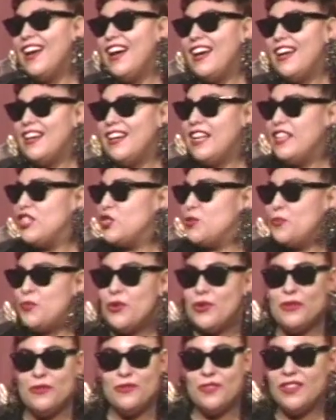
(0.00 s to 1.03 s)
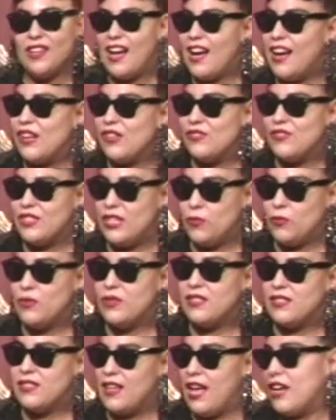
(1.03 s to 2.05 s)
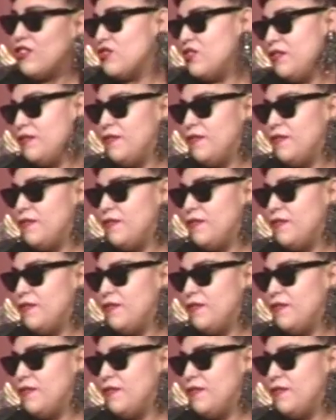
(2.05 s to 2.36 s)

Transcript: Uh, in this beautiful house, it was actually